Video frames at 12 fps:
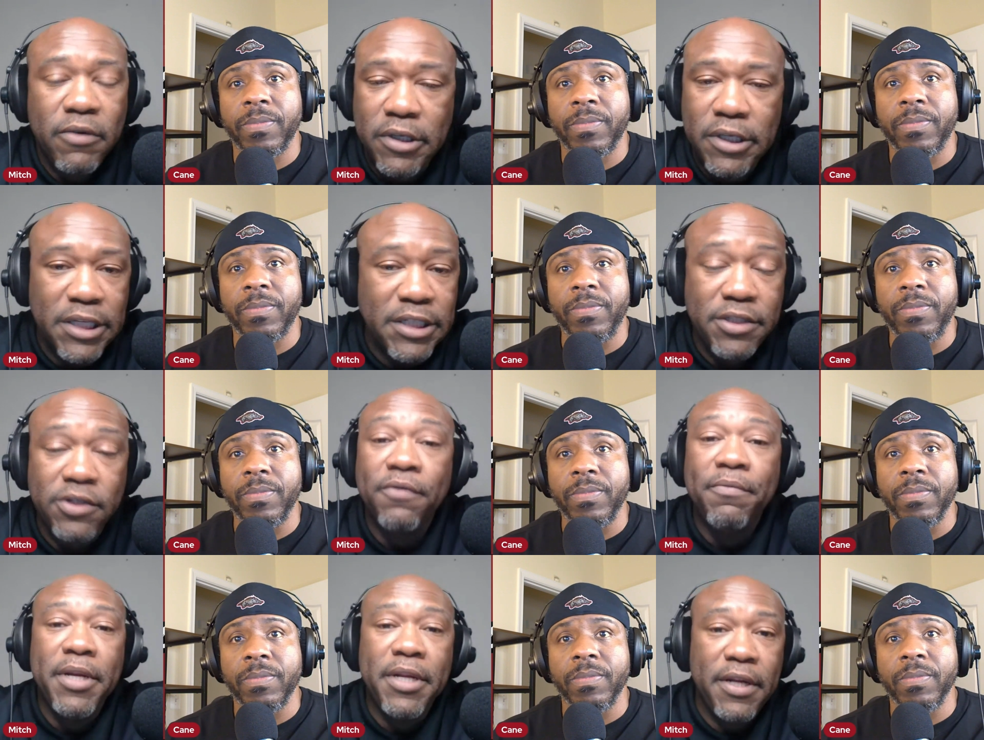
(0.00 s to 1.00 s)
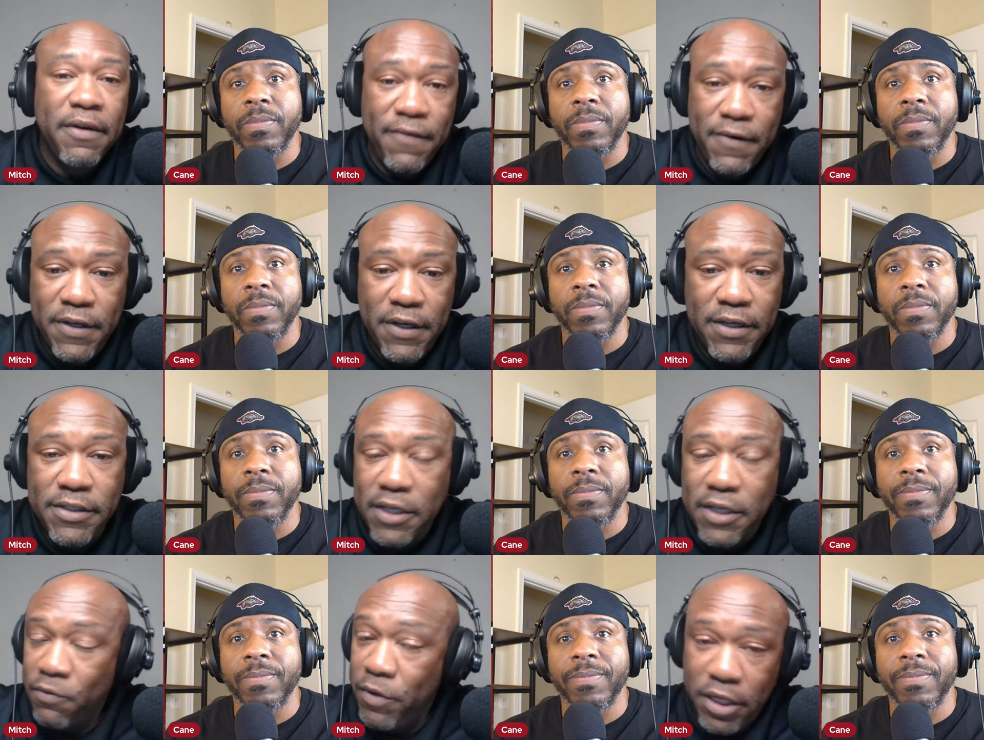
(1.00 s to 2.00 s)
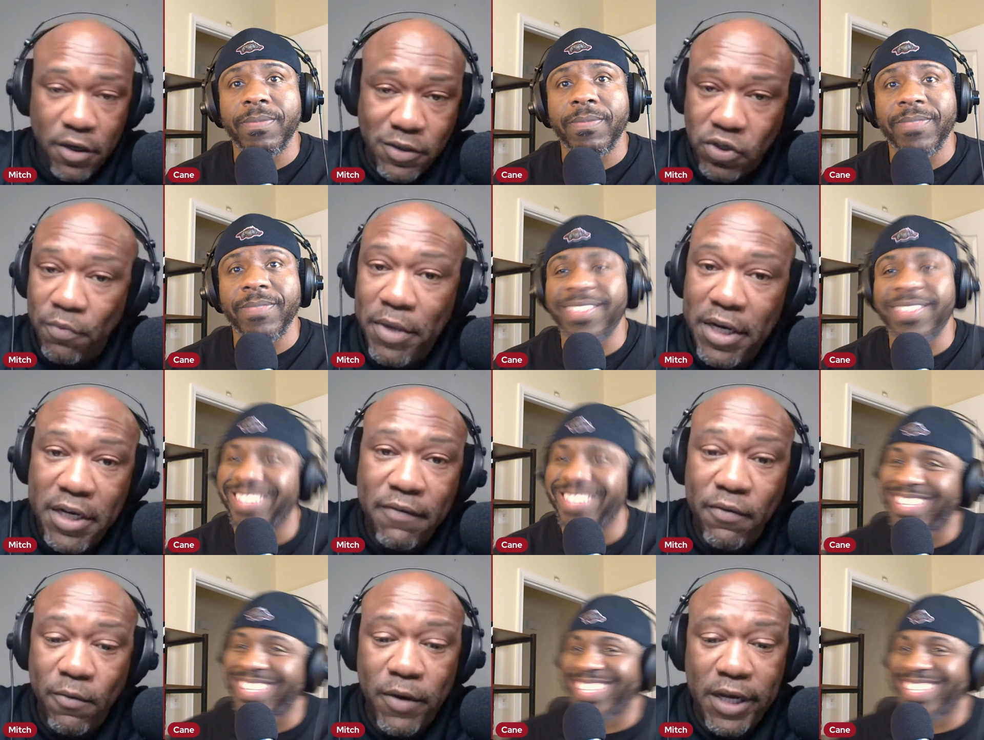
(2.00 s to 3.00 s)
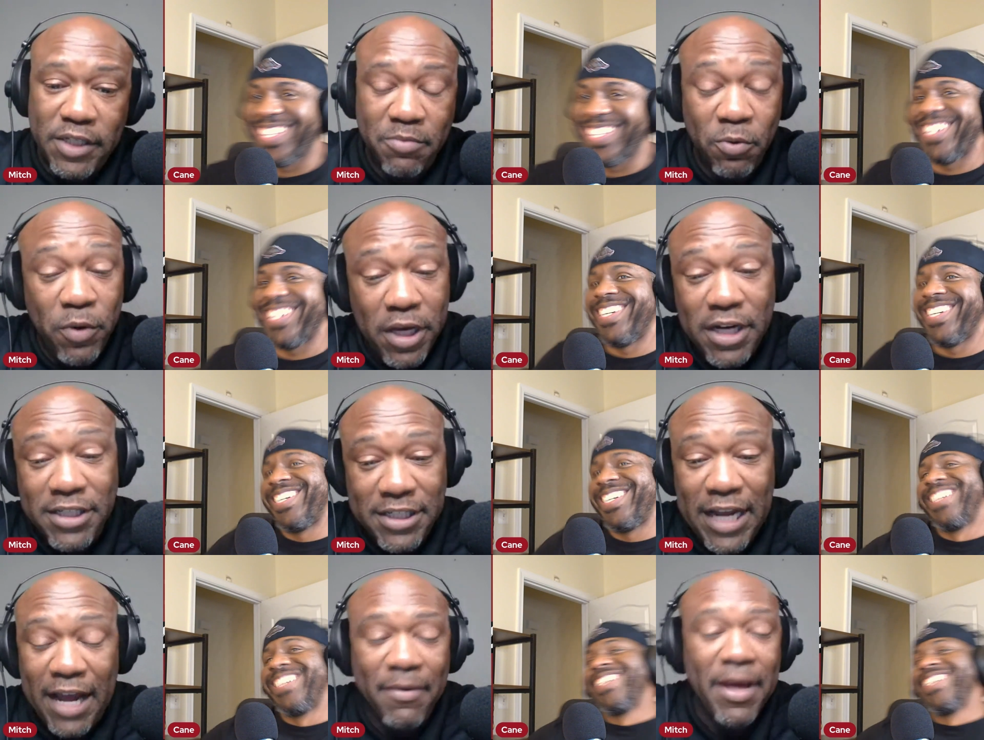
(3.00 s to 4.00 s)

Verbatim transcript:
Speaker 1: it's so many different things and we can go so many different ways but we're going to stop